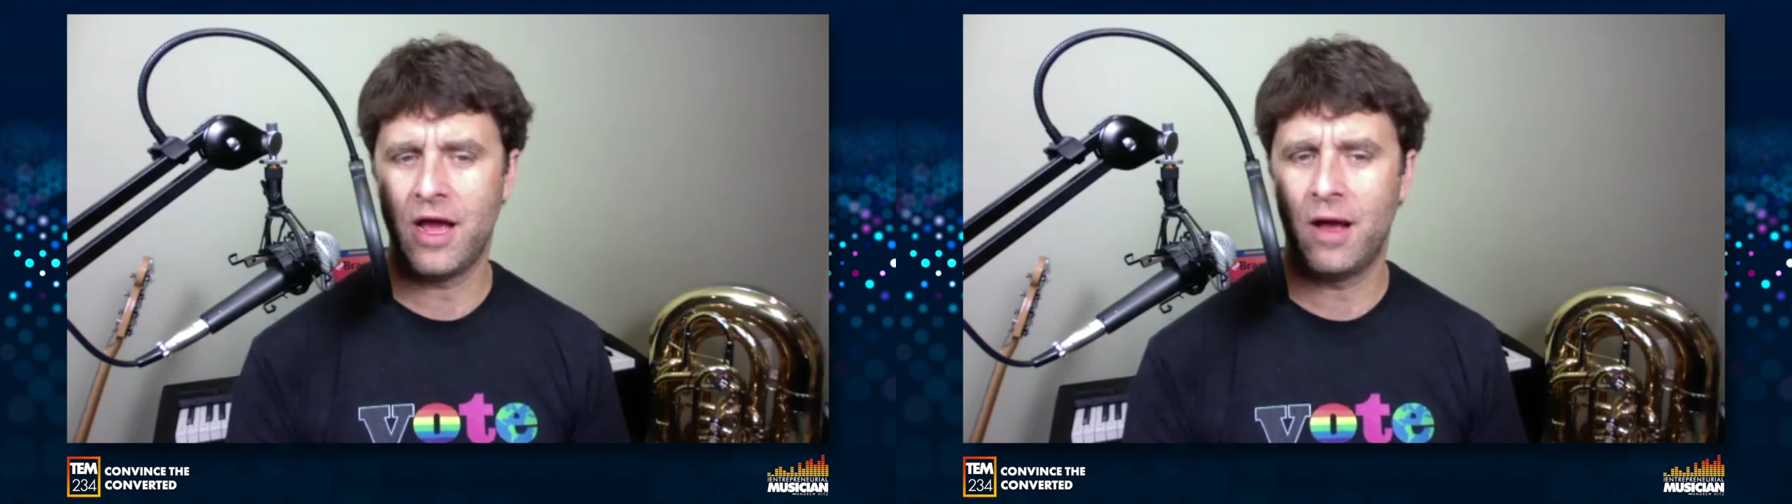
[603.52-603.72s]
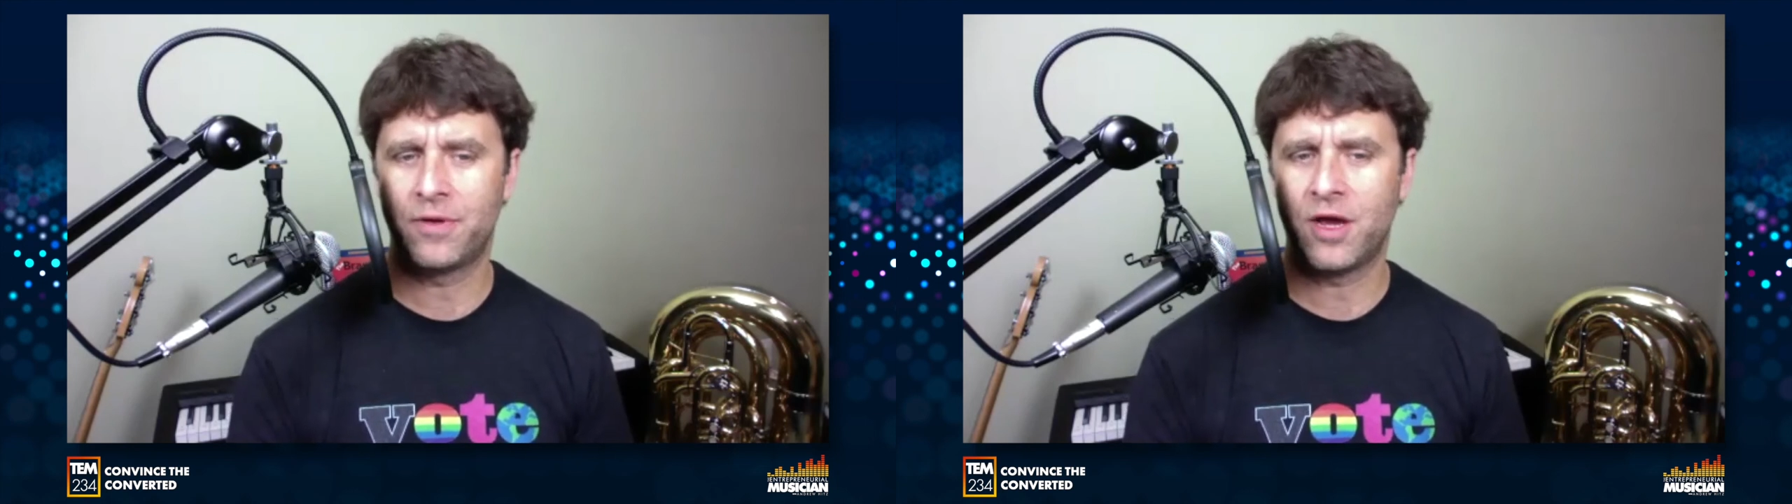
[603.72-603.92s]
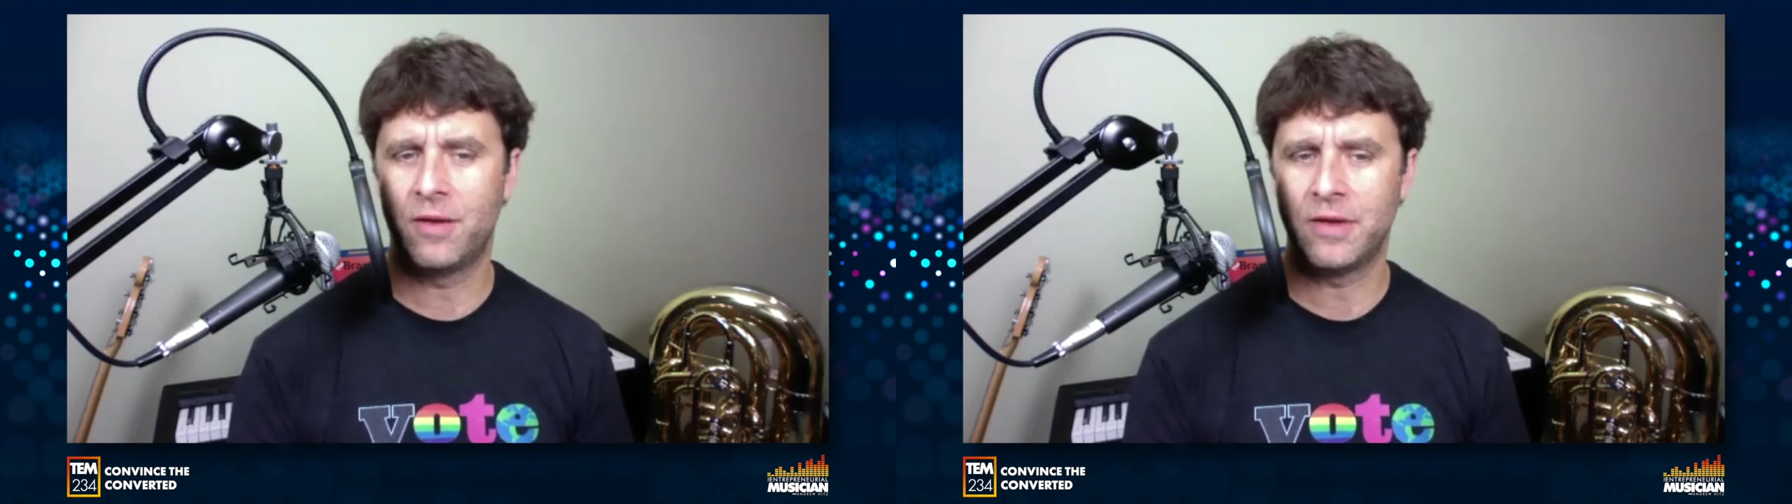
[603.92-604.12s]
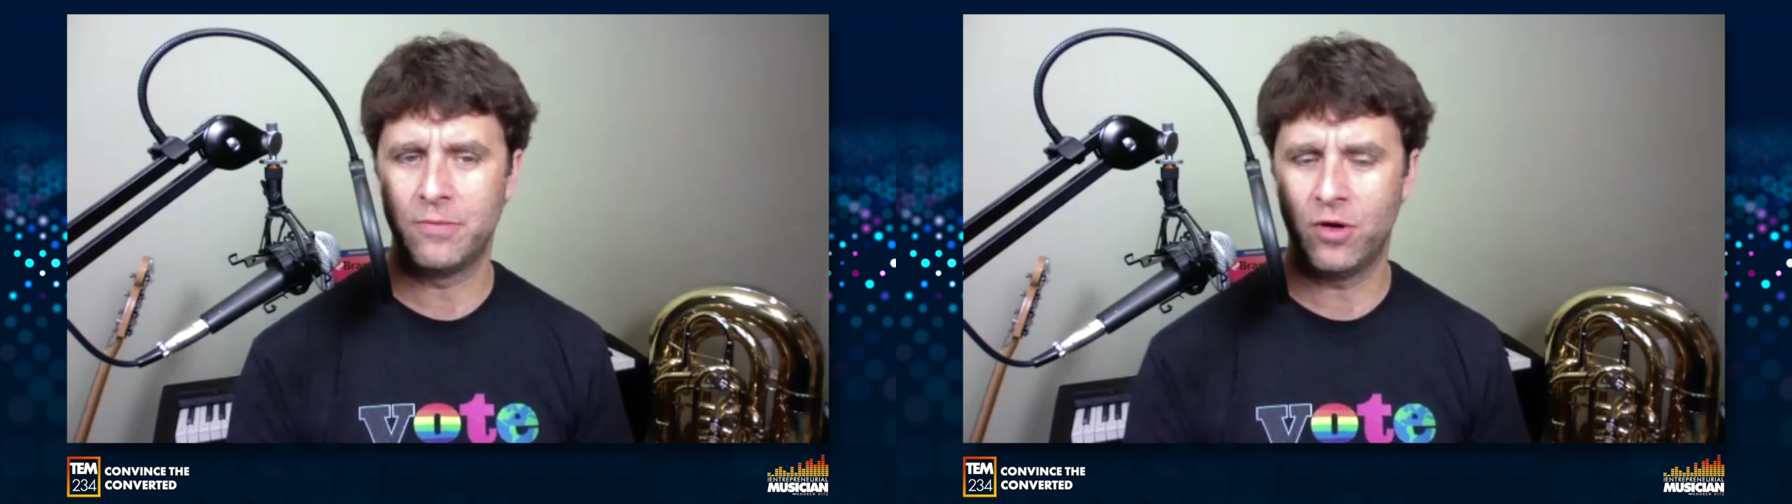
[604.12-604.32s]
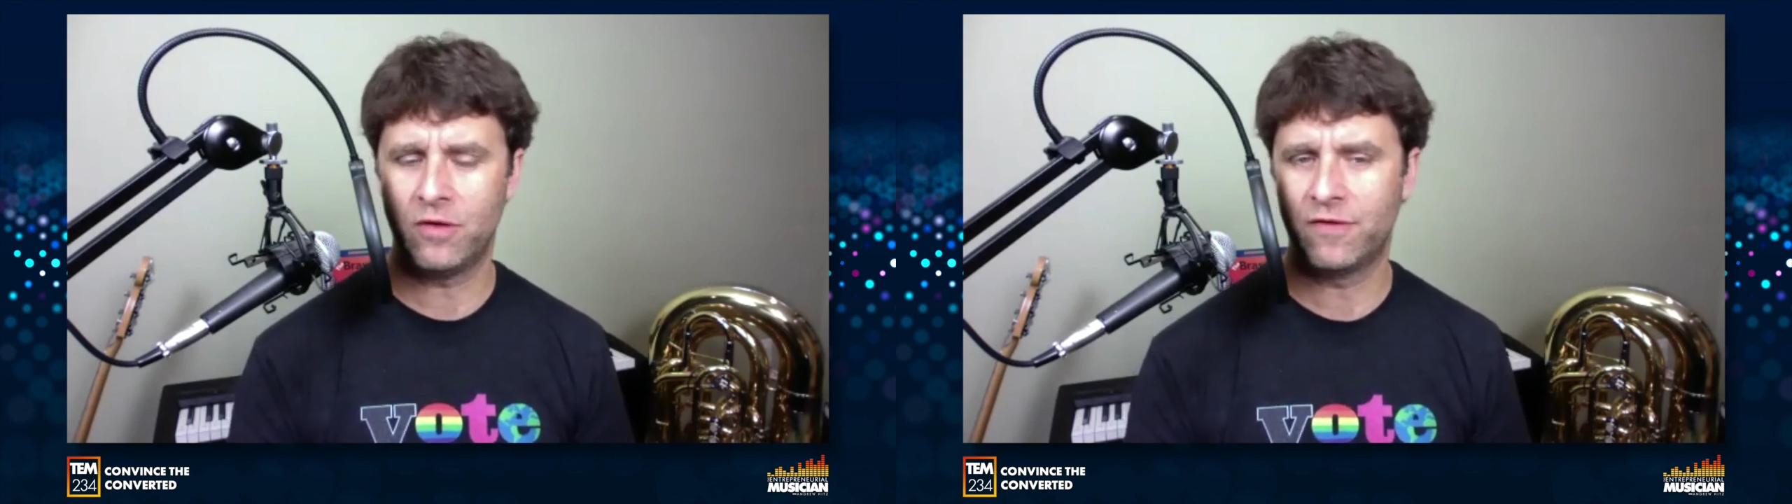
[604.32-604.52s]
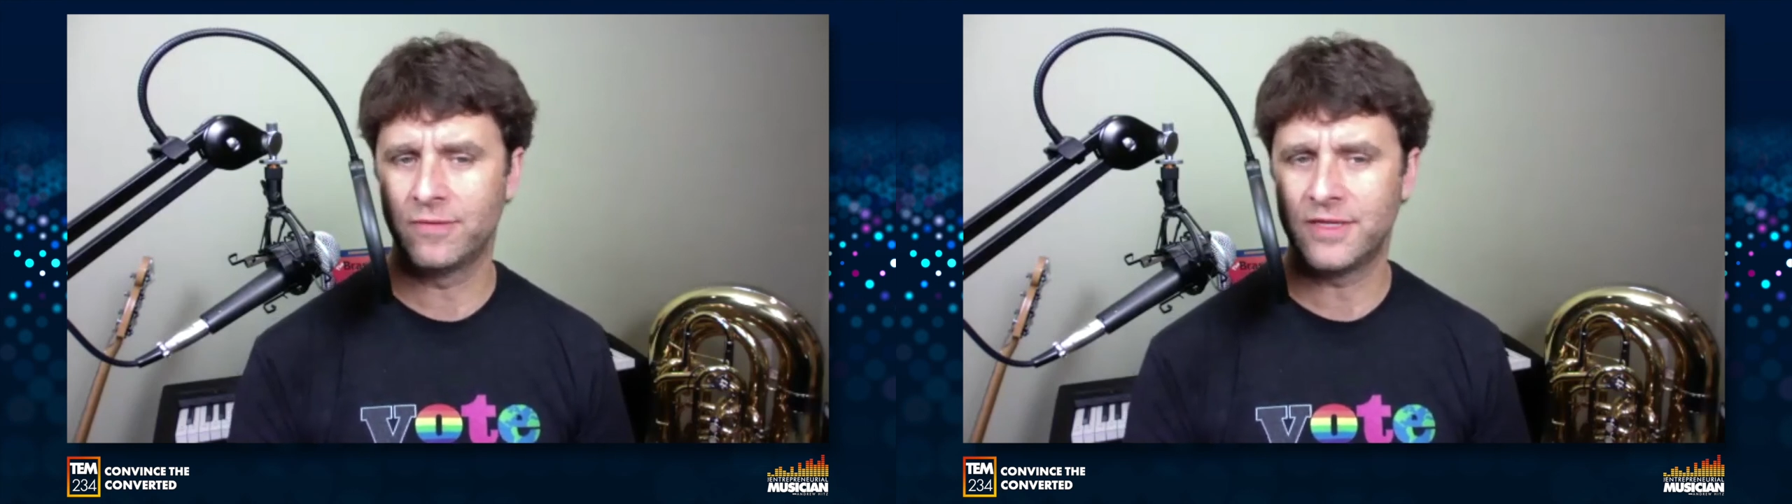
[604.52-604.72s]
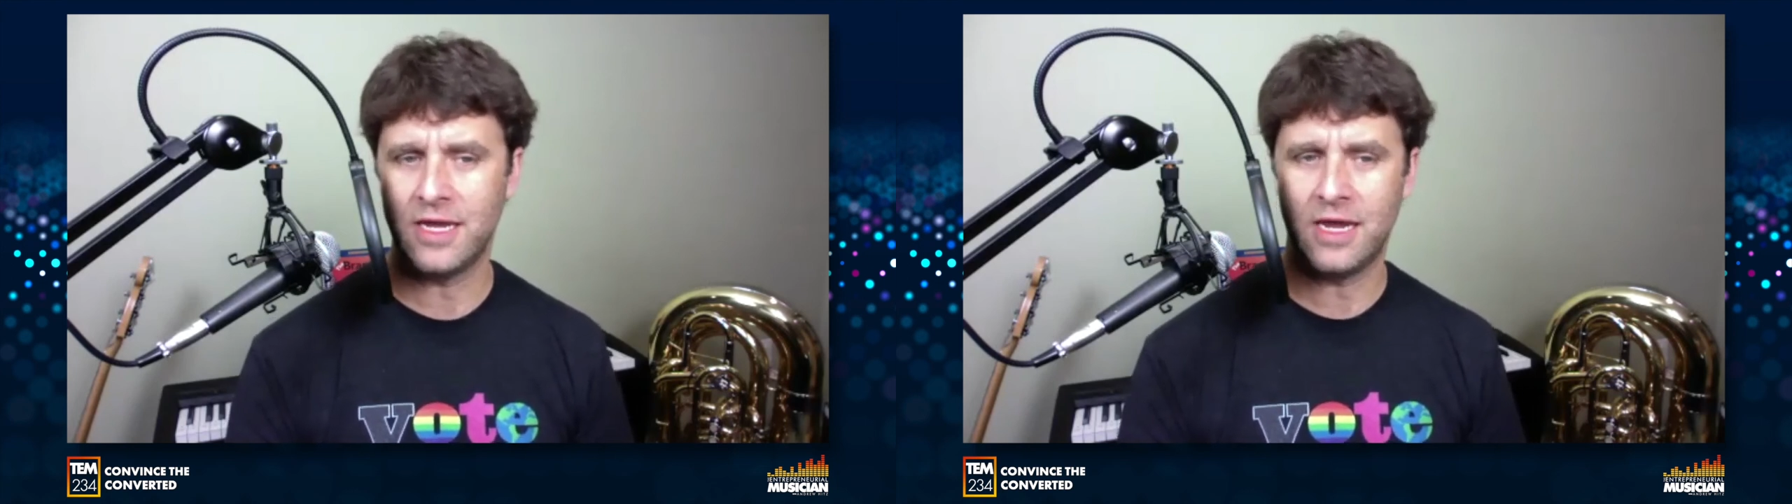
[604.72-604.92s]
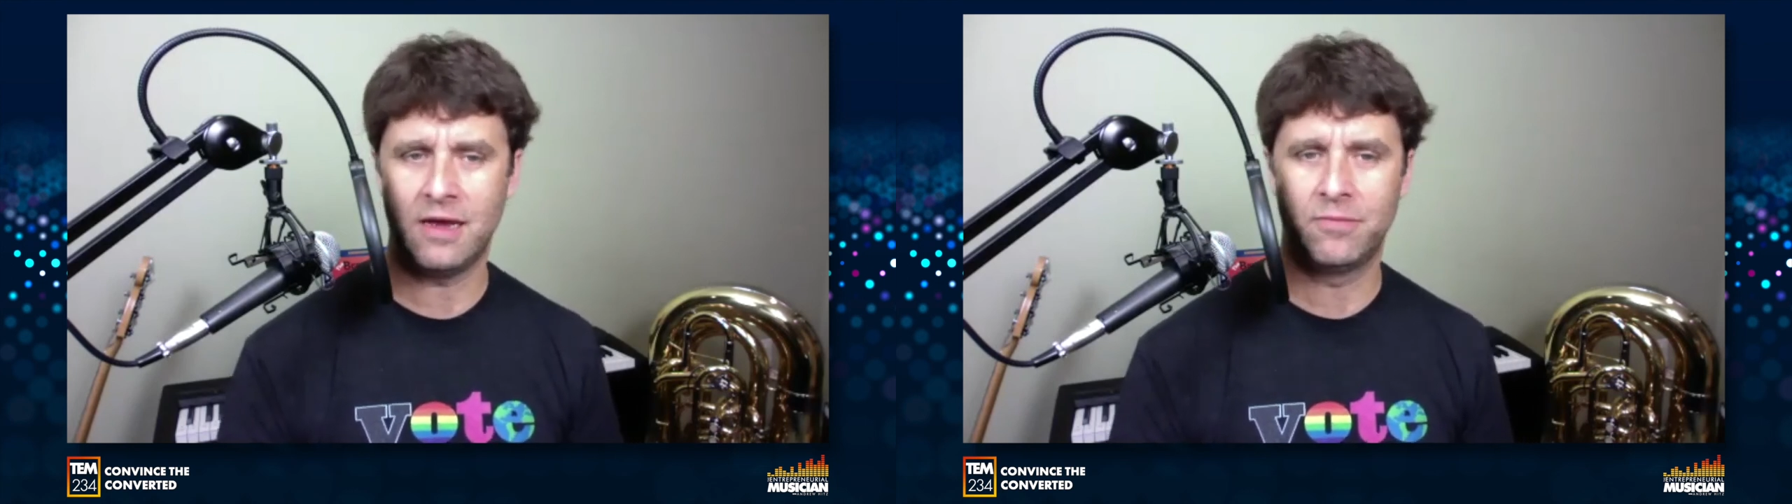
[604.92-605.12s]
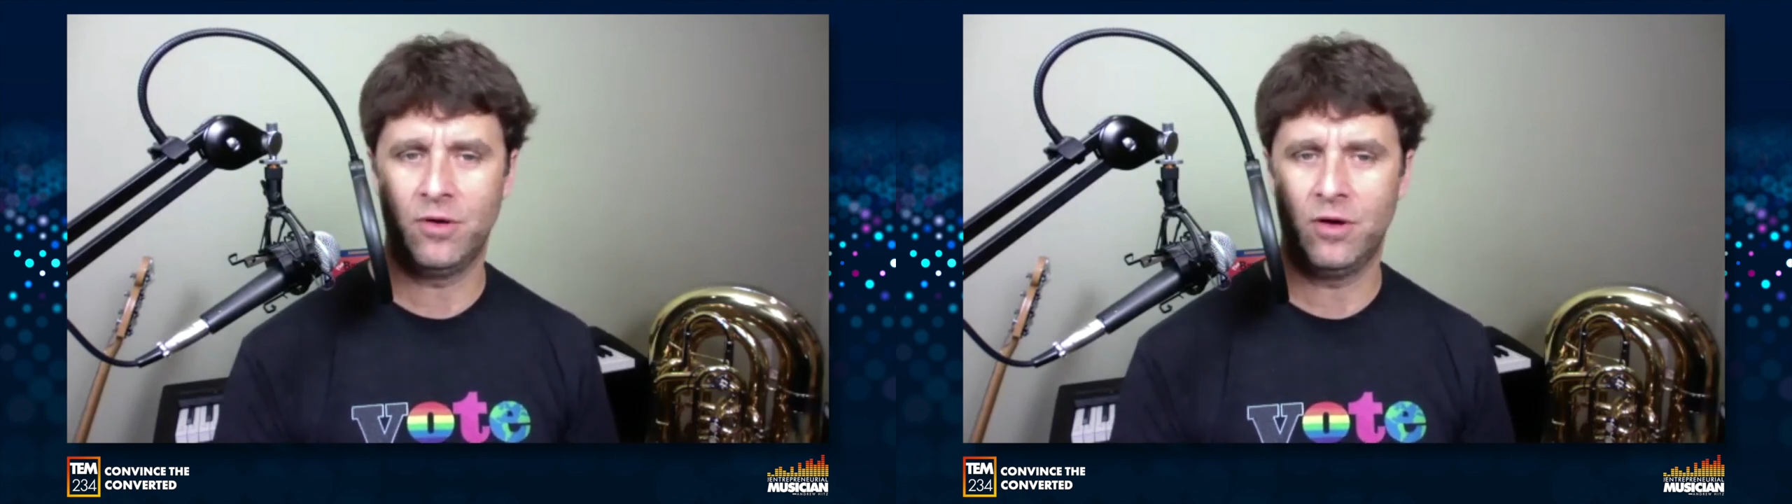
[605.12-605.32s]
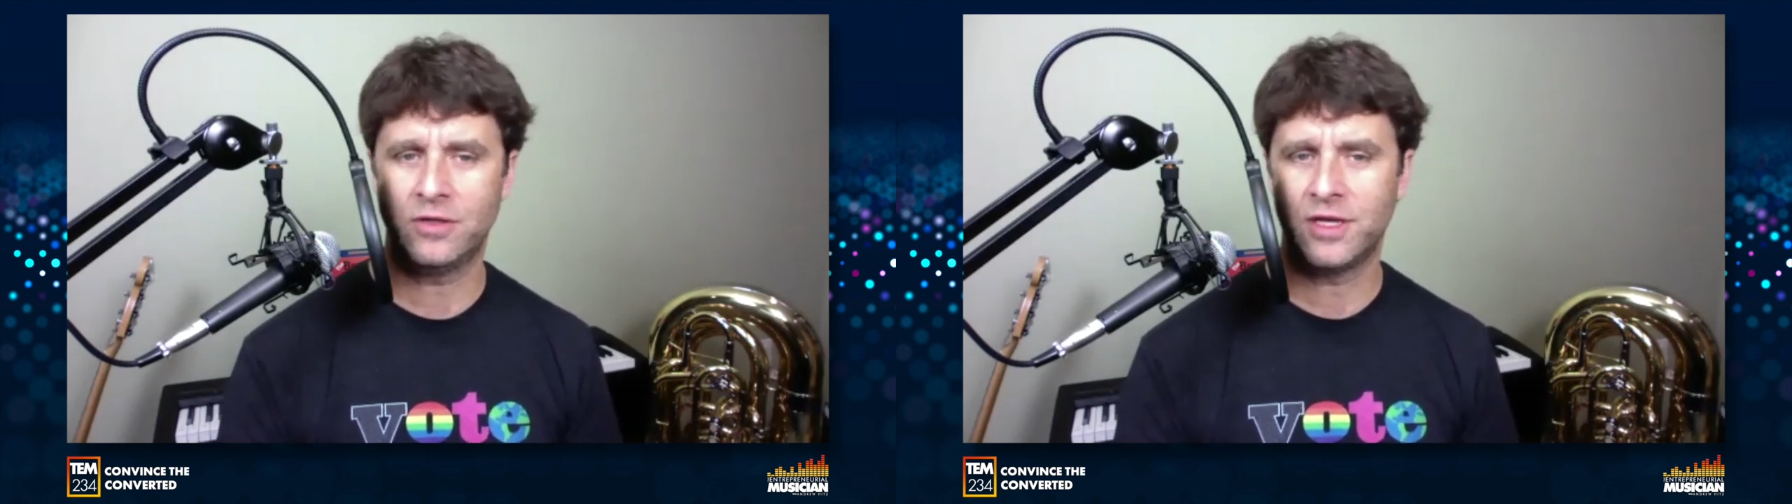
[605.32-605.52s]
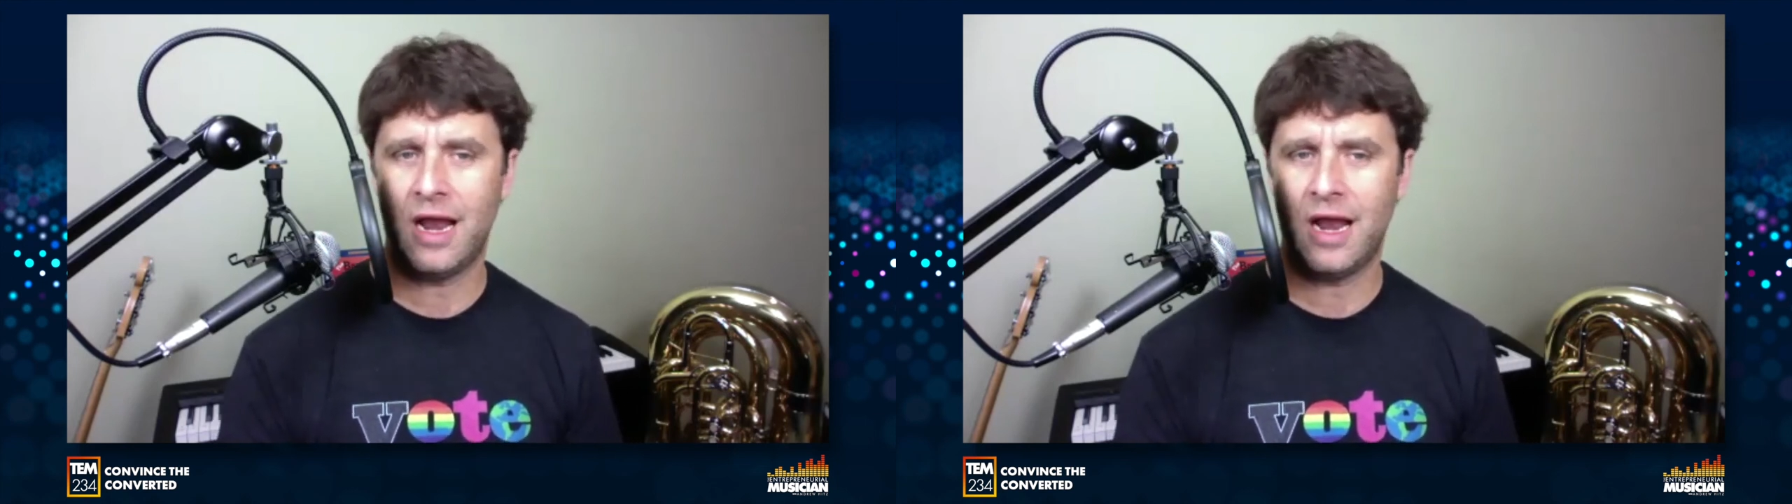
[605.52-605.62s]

upcoming book from TEM Books,